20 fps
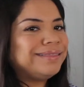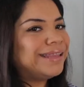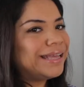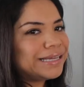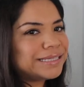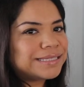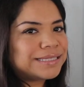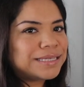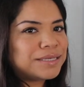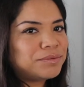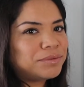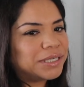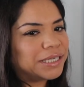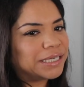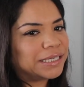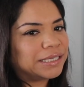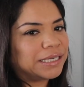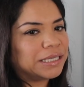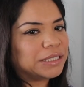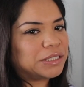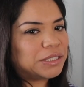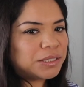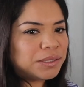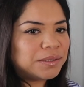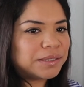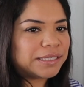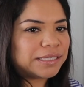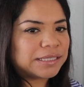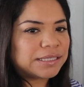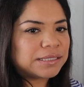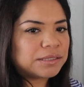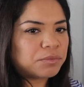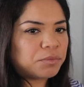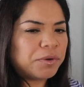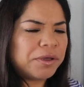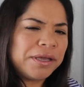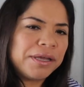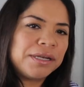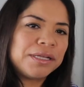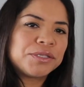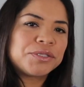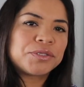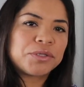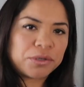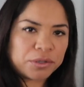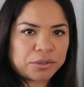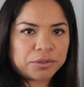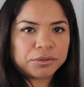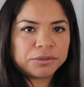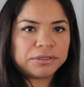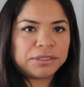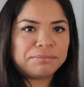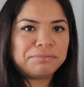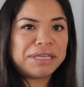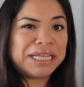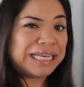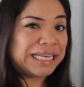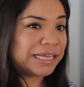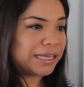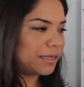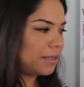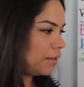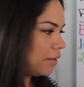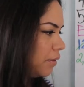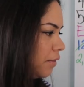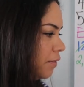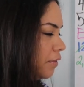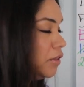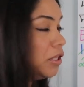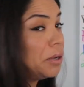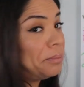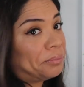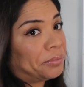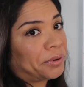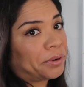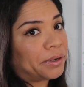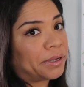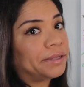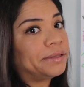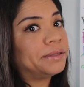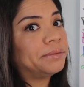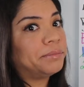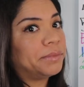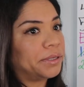Next thing we're gonna do is we're gonna circle the median, number in the